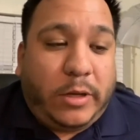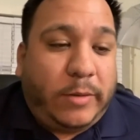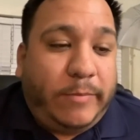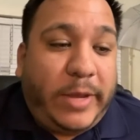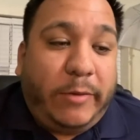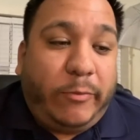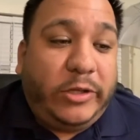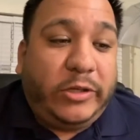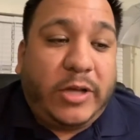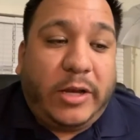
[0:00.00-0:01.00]
man, we
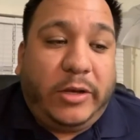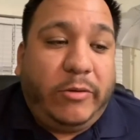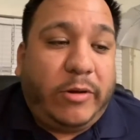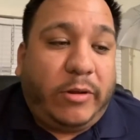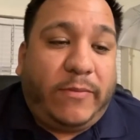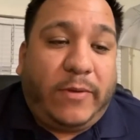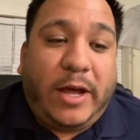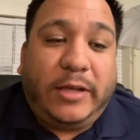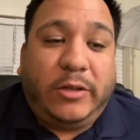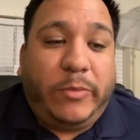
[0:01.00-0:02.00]
just kind of do it on the
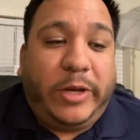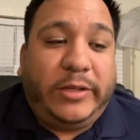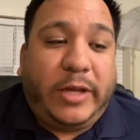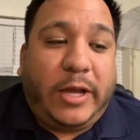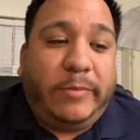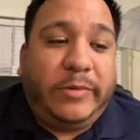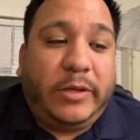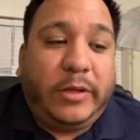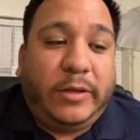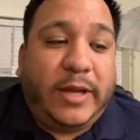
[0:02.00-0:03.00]
fly so many times.
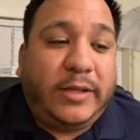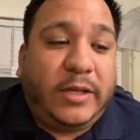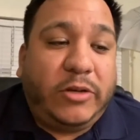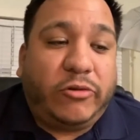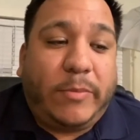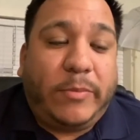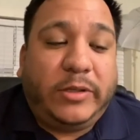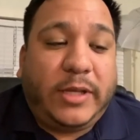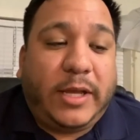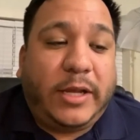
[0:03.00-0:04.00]
Decks and drummer
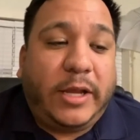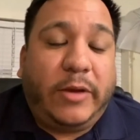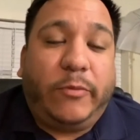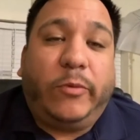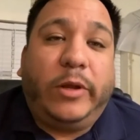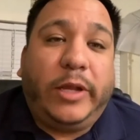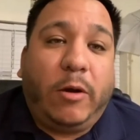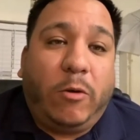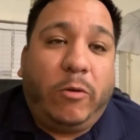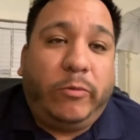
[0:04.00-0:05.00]
set can get really
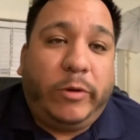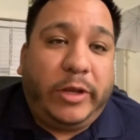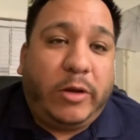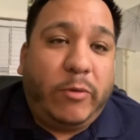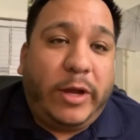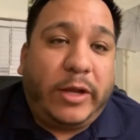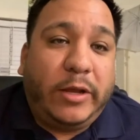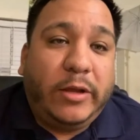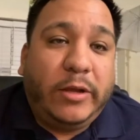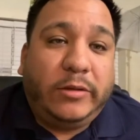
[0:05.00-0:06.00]
old really quick.
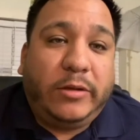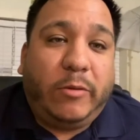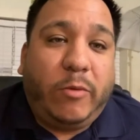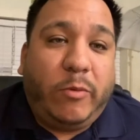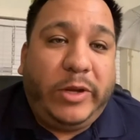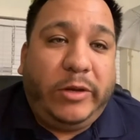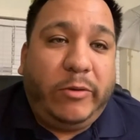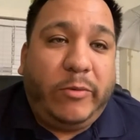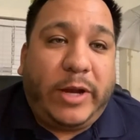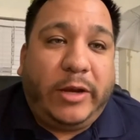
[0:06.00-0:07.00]
So what we
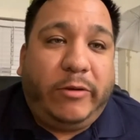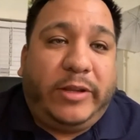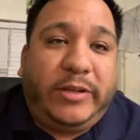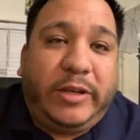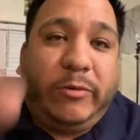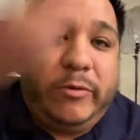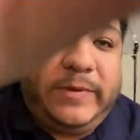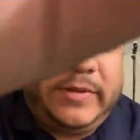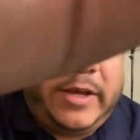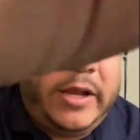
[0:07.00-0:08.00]
do when I do it at Tin Roof,
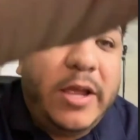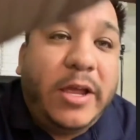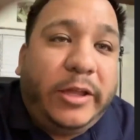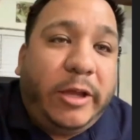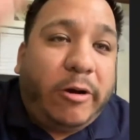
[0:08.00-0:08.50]
it's like they'll